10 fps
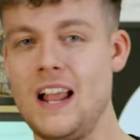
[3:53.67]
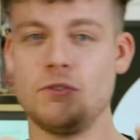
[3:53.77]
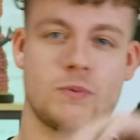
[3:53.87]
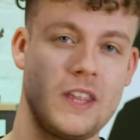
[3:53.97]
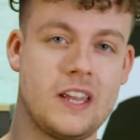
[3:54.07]

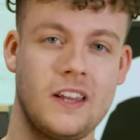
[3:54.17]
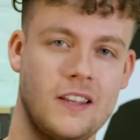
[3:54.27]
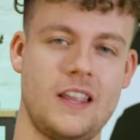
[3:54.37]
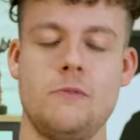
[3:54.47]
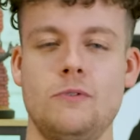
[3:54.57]
levels with ink
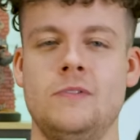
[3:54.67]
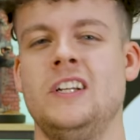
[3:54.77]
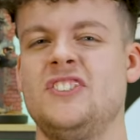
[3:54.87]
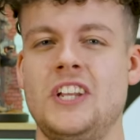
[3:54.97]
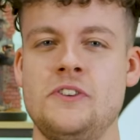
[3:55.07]
and they will
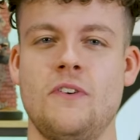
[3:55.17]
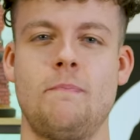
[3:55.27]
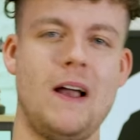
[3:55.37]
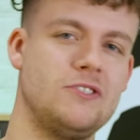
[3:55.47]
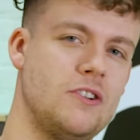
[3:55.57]
send you
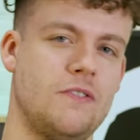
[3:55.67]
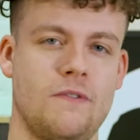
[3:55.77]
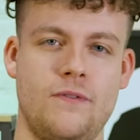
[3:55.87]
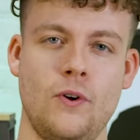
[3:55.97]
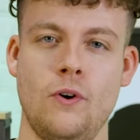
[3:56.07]
off bouncing off
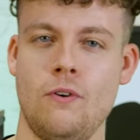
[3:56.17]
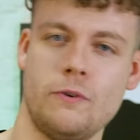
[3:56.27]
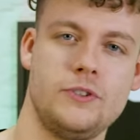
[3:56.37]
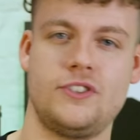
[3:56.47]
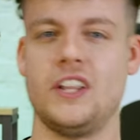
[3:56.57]
the
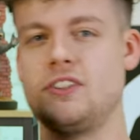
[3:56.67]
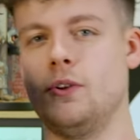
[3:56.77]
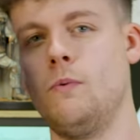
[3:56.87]
floor or you stick to the